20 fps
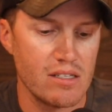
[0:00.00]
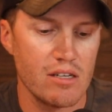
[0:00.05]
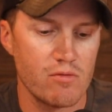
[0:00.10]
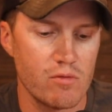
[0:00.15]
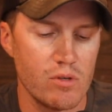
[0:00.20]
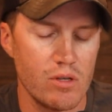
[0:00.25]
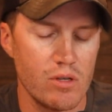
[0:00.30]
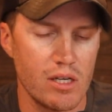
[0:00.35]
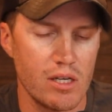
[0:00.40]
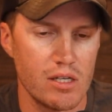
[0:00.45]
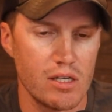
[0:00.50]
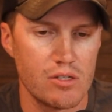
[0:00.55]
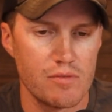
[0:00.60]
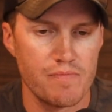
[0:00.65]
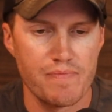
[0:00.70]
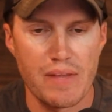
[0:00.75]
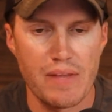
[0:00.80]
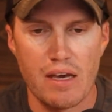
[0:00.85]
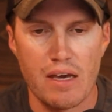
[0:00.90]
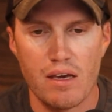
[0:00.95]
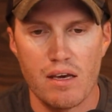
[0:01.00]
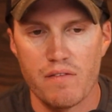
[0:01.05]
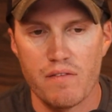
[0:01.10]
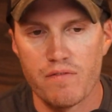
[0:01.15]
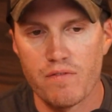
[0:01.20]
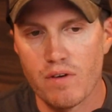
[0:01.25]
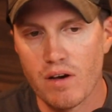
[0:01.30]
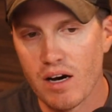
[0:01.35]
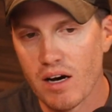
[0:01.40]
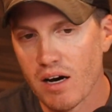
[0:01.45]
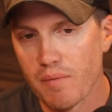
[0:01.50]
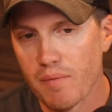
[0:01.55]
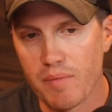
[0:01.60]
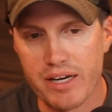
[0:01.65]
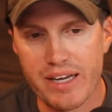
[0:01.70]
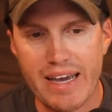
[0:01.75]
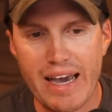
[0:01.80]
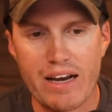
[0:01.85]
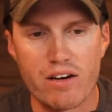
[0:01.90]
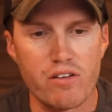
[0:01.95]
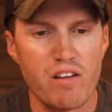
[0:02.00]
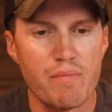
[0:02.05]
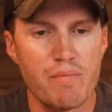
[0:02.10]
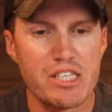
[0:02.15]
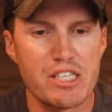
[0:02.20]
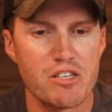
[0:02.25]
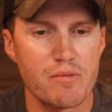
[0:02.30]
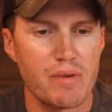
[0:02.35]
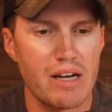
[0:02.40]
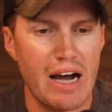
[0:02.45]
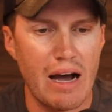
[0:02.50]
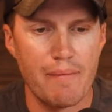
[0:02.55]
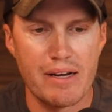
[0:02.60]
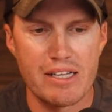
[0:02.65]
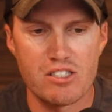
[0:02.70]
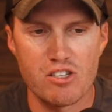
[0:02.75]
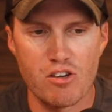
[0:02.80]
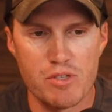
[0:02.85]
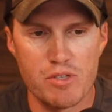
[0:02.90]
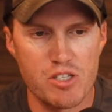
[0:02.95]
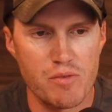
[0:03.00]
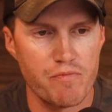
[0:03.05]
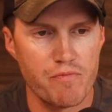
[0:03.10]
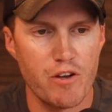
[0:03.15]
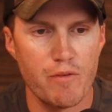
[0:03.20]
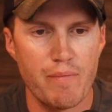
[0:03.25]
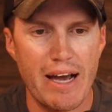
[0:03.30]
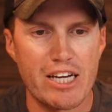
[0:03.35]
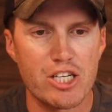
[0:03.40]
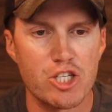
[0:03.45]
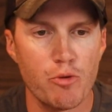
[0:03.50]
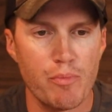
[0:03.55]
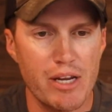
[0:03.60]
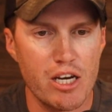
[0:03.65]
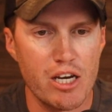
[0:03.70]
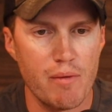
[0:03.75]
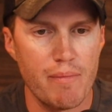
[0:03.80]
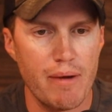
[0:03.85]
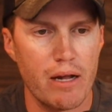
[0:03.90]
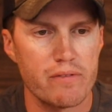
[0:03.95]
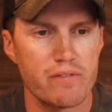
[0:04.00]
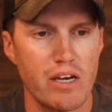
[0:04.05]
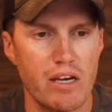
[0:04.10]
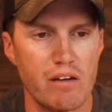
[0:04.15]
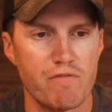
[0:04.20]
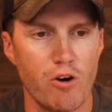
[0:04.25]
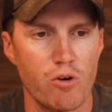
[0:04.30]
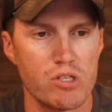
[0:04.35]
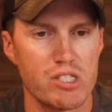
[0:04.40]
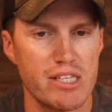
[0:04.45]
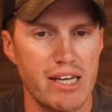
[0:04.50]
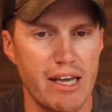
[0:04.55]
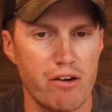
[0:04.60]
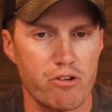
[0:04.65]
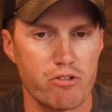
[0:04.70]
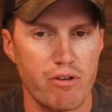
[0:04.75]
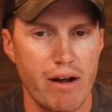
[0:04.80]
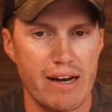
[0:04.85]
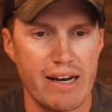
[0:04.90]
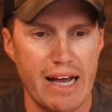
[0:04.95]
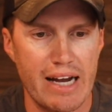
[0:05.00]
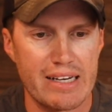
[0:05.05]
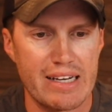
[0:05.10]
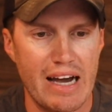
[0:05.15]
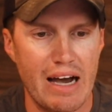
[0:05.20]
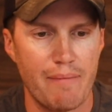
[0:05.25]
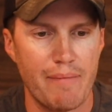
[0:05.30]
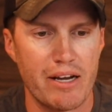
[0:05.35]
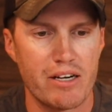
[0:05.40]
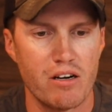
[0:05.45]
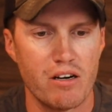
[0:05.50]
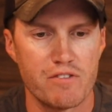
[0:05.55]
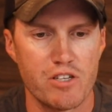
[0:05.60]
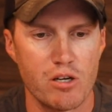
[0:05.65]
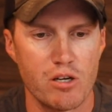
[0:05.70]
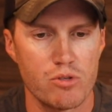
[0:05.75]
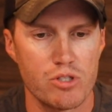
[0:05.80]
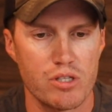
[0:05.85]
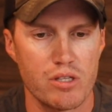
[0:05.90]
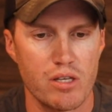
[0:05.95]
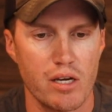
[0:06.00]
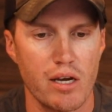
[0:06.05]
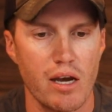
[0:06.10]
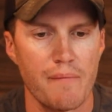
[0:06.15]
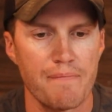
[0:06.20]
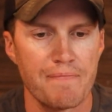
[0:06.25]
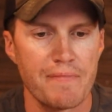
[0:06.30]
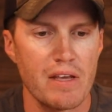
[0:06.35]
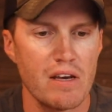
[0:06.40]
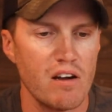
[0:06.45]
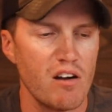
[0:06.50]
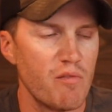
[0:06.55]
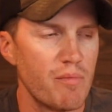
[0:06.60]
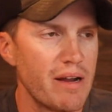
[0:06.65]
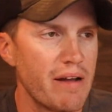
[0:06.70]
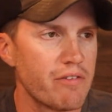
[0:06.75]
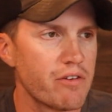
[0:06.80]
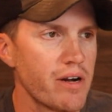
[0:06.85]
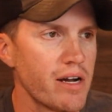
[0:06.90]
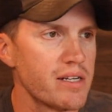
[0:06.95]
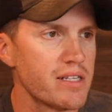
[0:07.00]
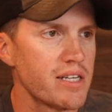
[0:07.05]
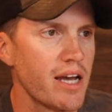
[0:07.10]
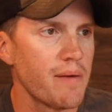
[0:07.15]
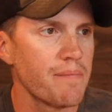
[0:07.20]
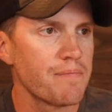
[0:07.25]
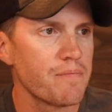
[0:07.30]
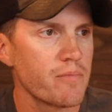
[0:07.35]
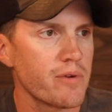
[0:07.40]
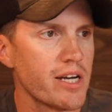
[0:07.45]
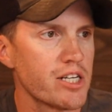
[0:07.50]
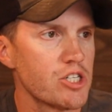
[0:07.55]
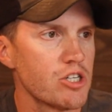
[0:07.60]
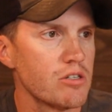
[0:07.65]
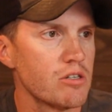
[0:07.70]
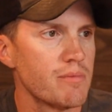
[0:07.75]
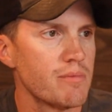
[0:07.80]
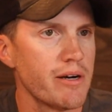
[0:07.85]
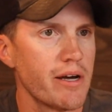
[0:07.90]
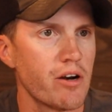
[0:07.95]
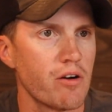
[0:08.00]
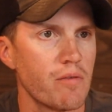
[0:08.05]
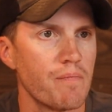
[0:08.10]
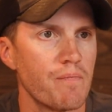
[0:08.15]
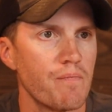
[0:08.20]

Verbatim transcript: It really is. Um, again, leave me some comments, leave me some feedback, shoot me an email to info at standardgrain.com. I'd love to hear what you think. Everybody have a great day. Catch you a little bit later.